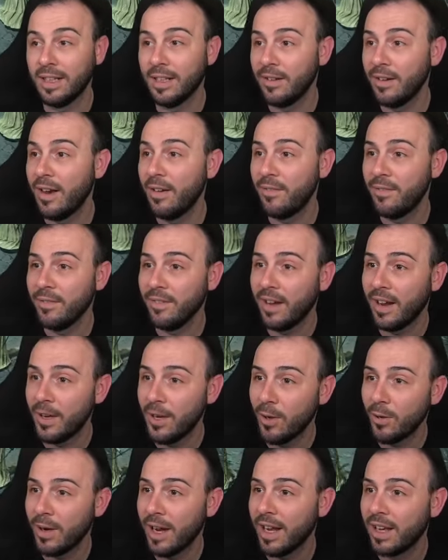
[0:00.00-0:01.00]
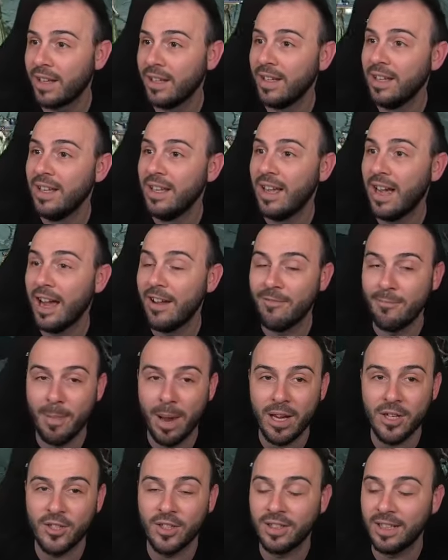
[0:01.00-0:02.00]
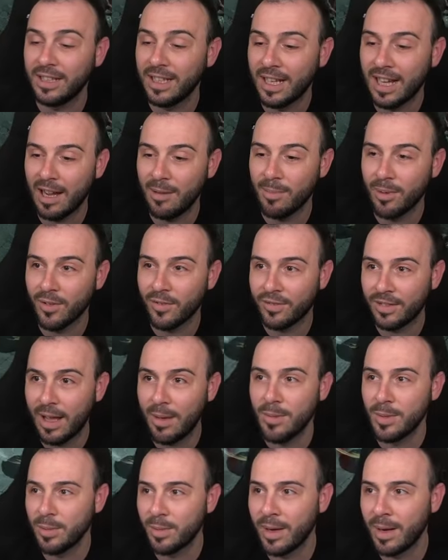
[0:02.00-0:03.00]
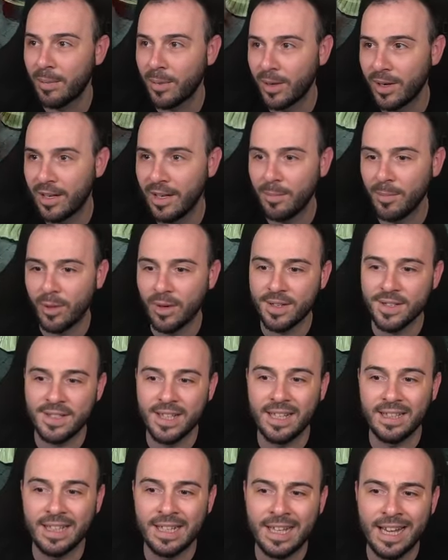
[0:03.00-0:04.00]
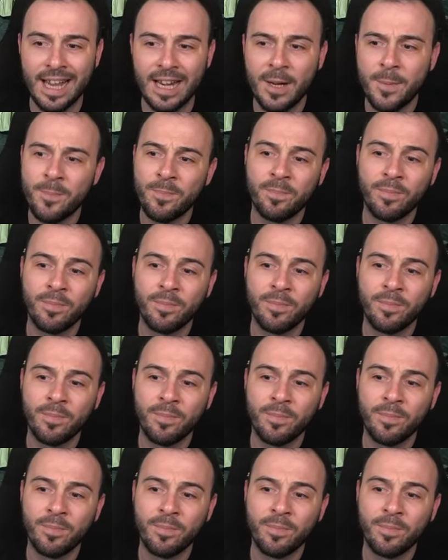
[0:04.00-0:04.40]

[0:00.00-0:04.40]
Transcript: I, I know, like I've mentioned it a couple of times, but I'm gonna I'm gonna say it again.